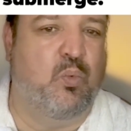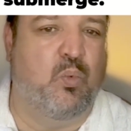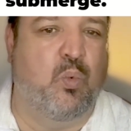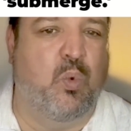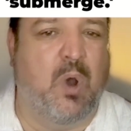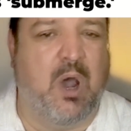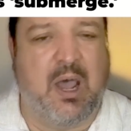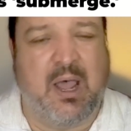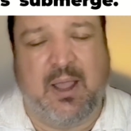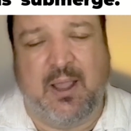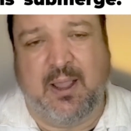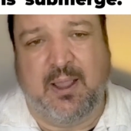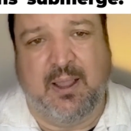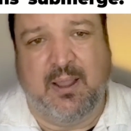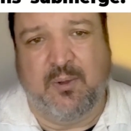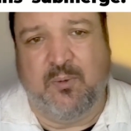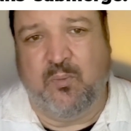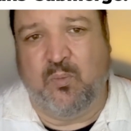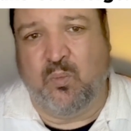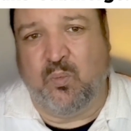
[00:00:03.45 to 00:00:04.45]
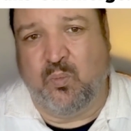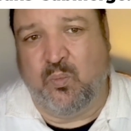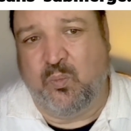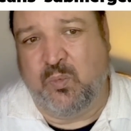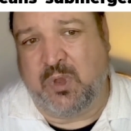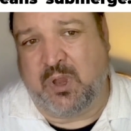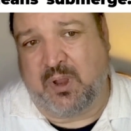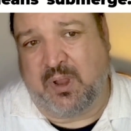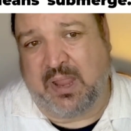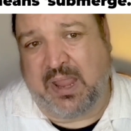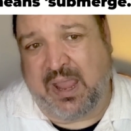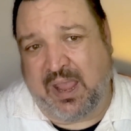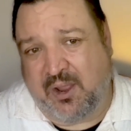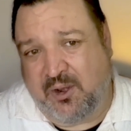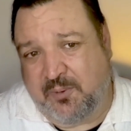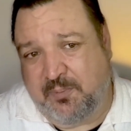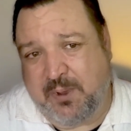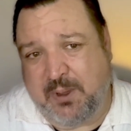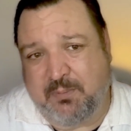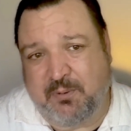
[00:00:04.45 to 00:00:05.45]
What? How
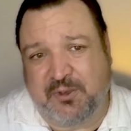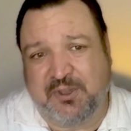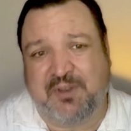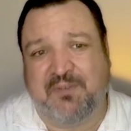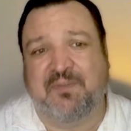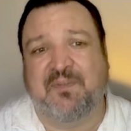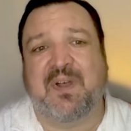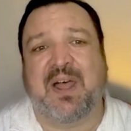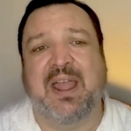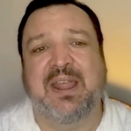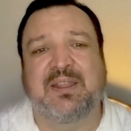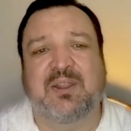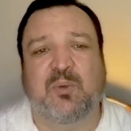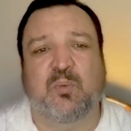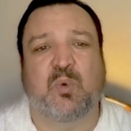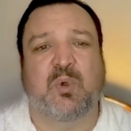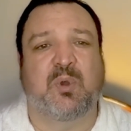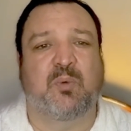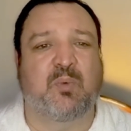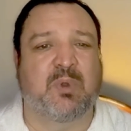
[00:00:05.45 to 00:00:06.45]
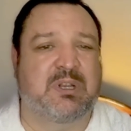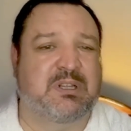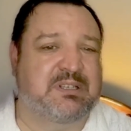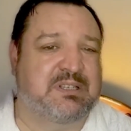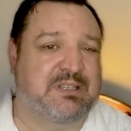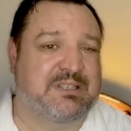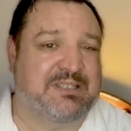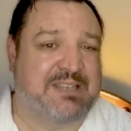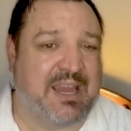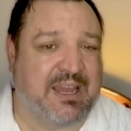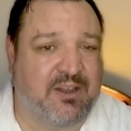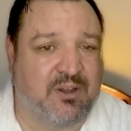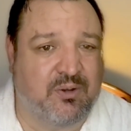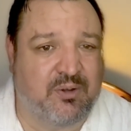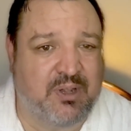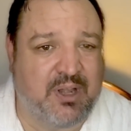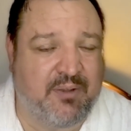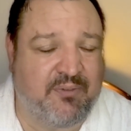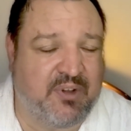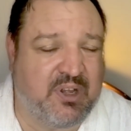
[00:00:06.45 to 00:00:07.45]
do people define the word? What is a
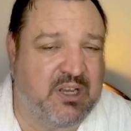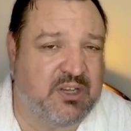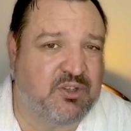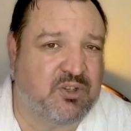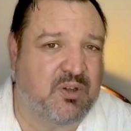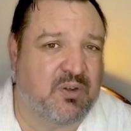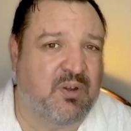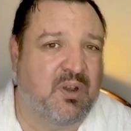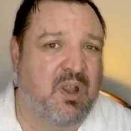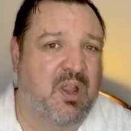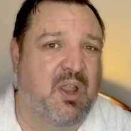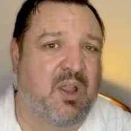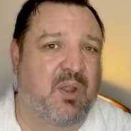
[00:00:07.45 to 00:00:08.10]
secular definition?